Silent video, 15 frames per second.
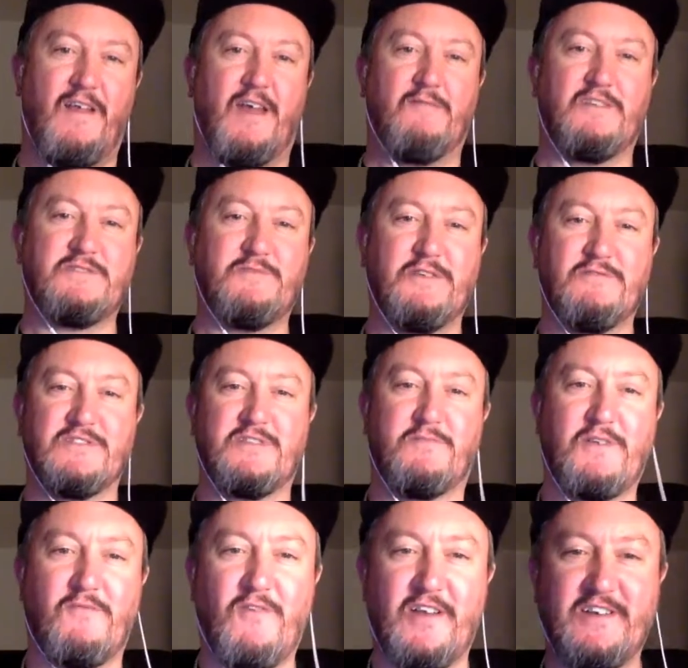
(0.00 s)
I must be doing
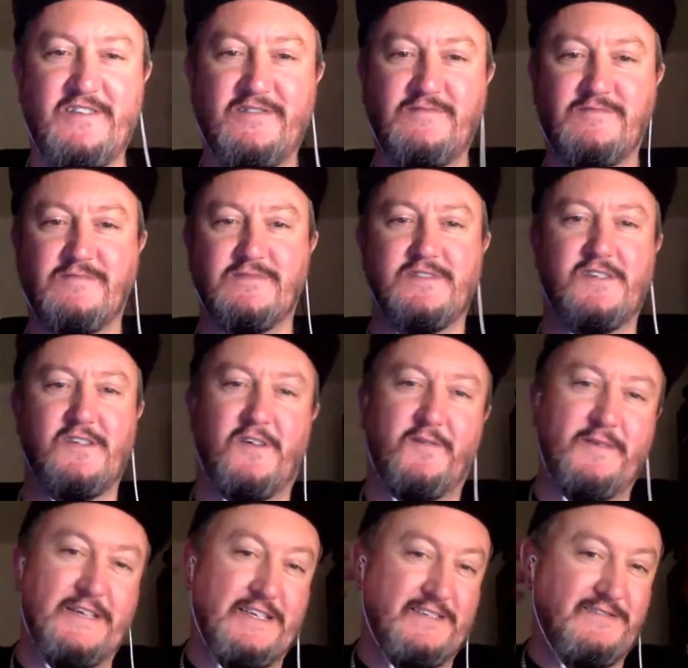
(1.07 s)
something right. You know what
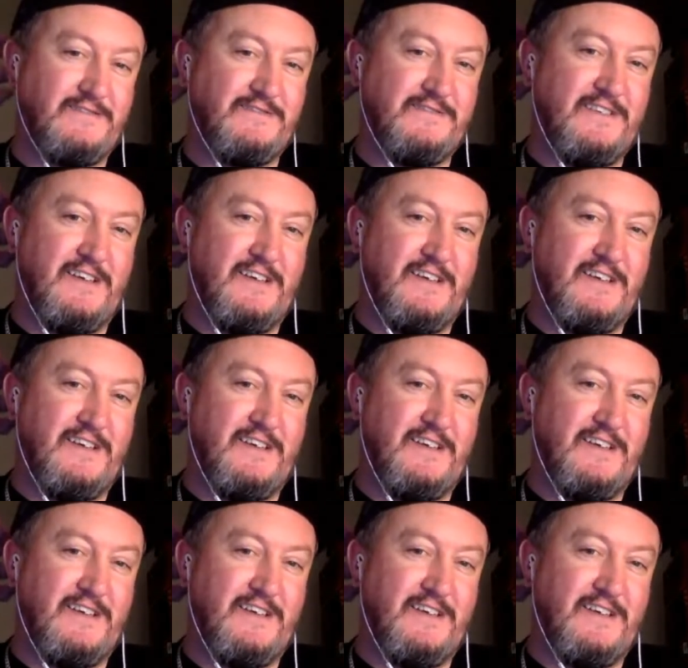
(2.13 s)
I mean?